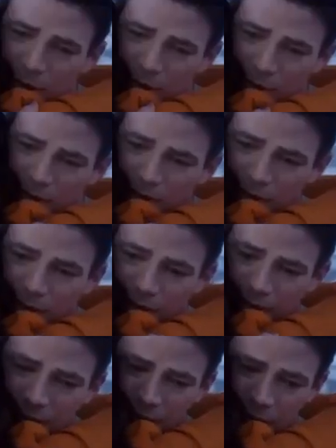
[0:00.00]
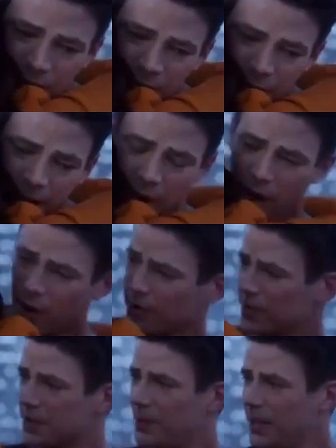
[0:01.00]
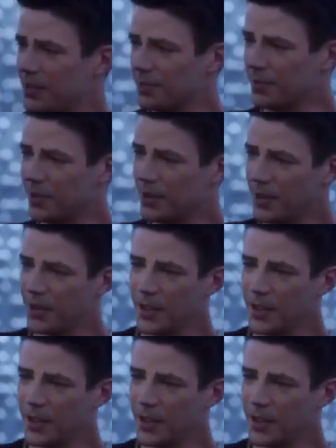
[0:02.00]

you here? How is this possible?